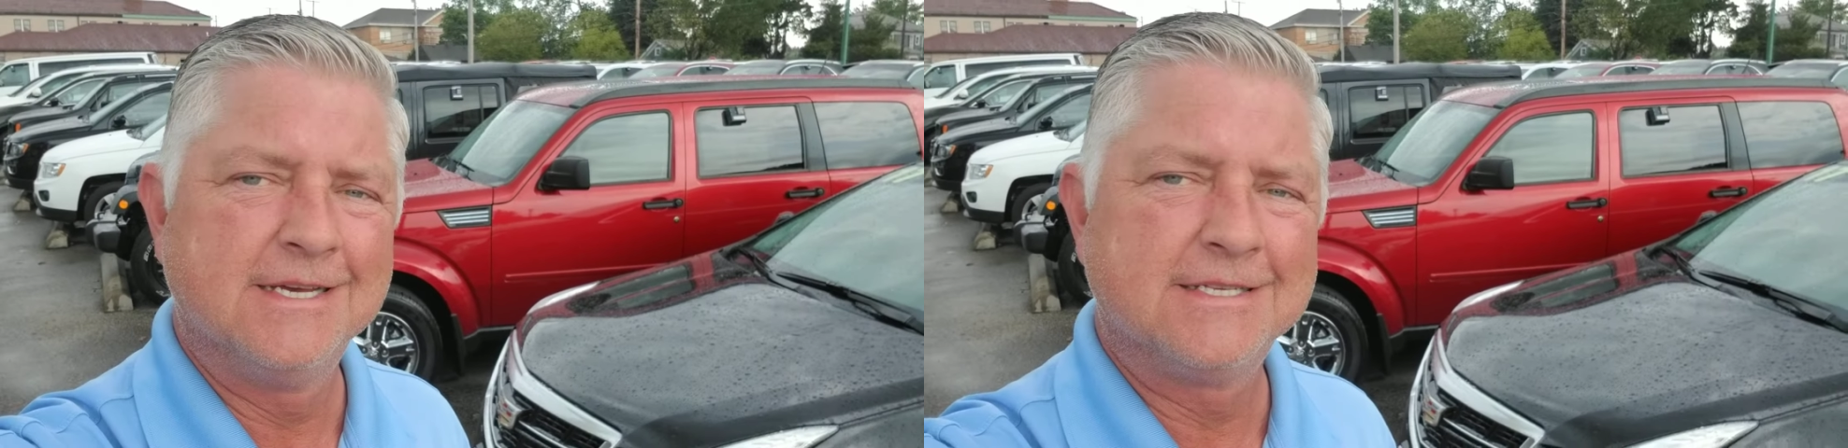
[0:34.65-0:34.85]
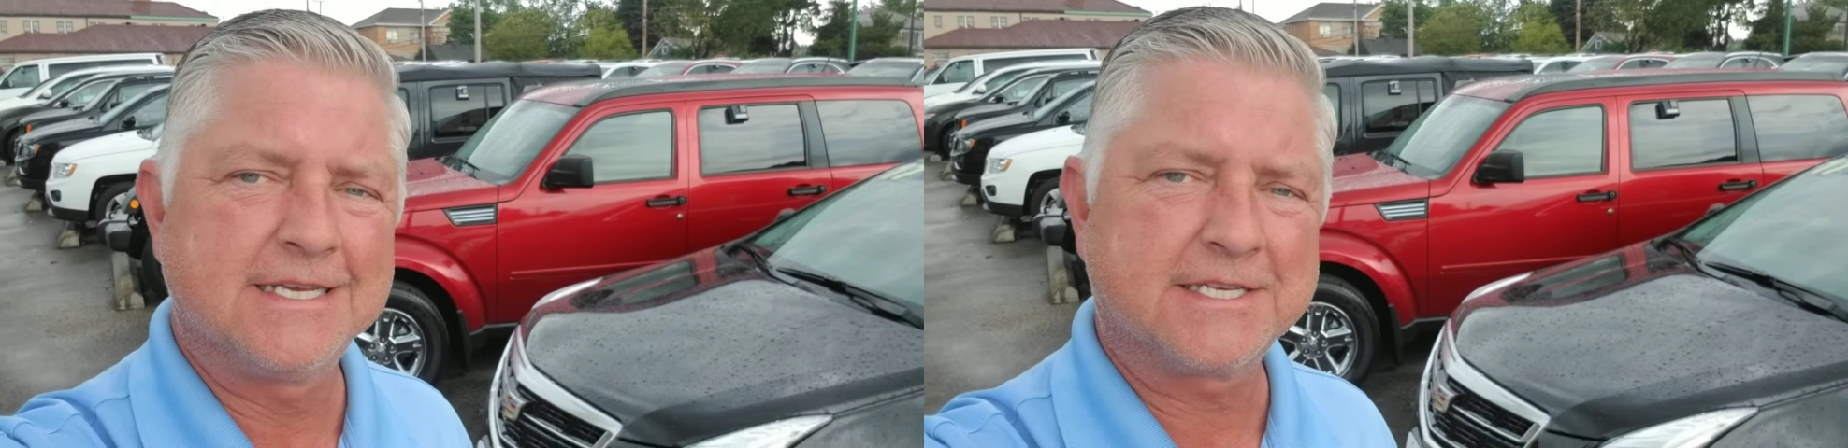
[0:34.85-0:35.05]

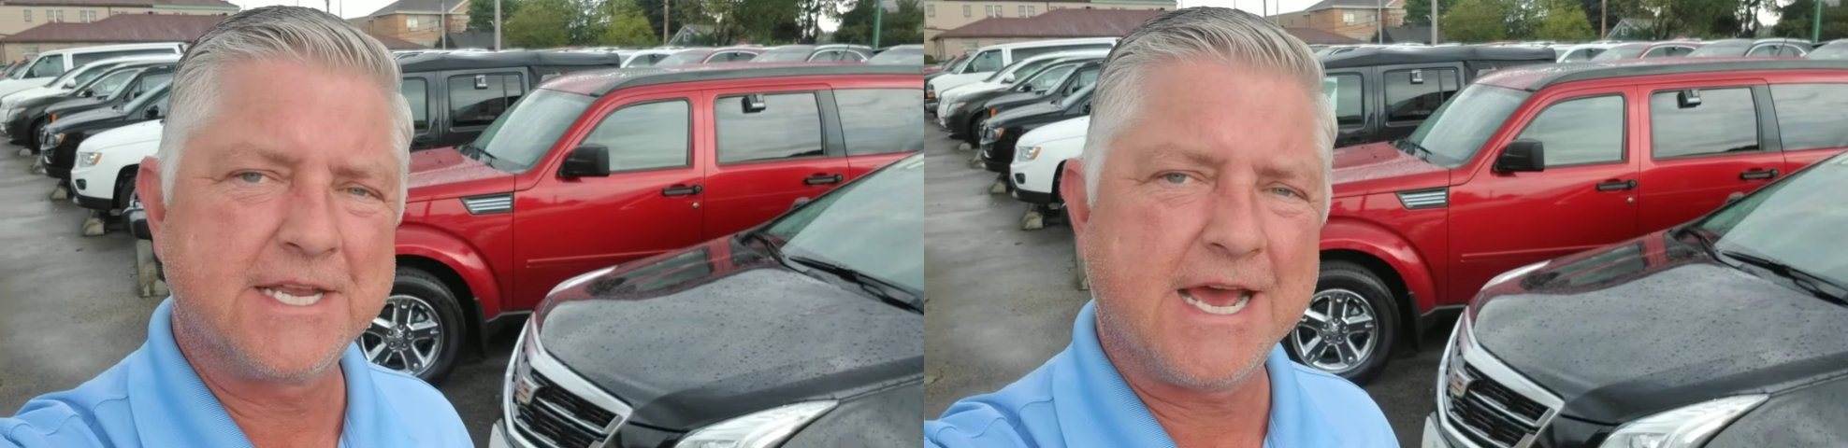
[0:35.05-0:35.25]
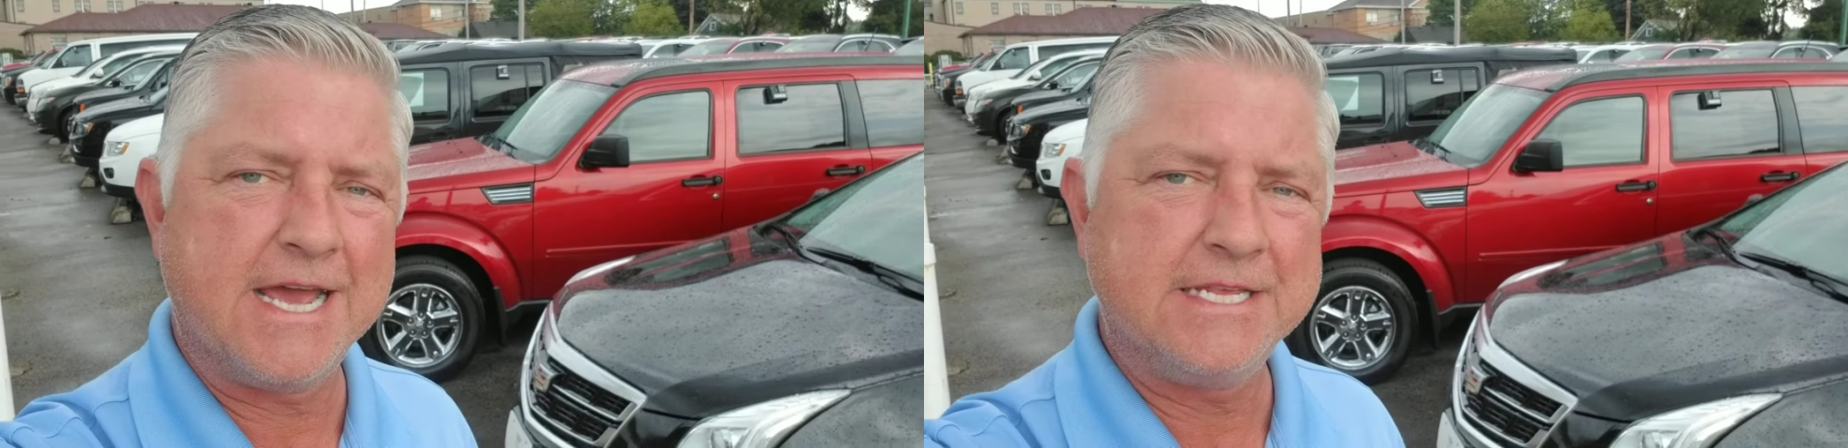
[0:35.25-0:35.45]

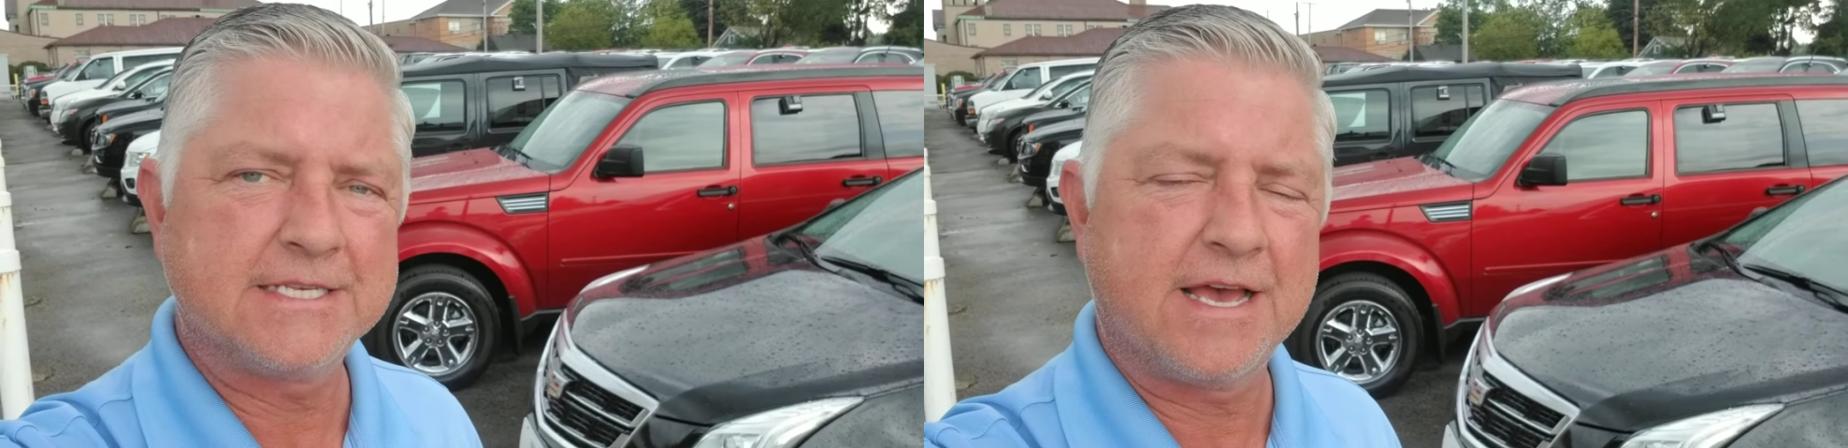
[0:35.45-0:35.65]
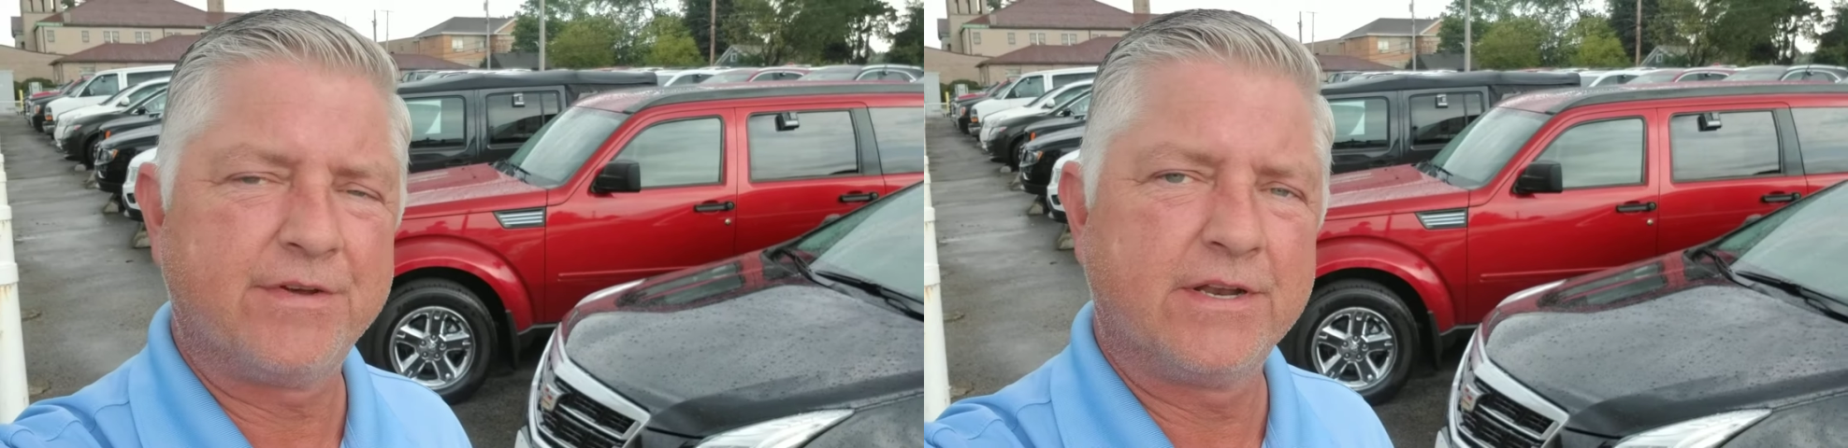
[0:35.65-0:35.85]

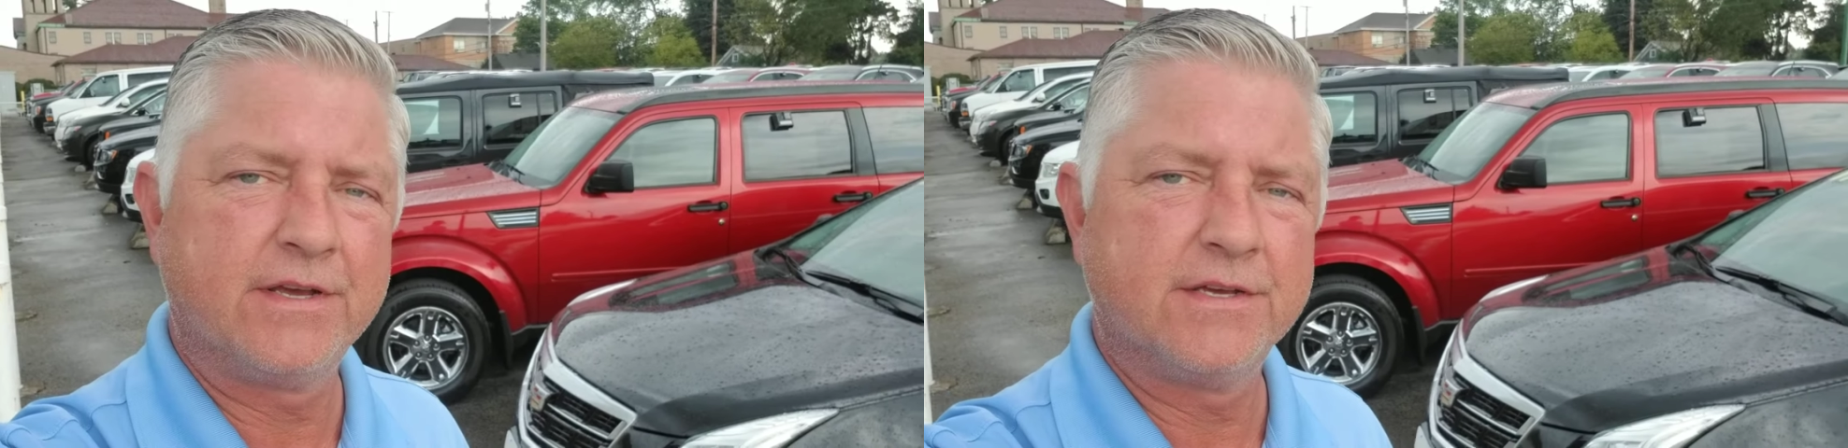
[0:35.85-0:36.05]
697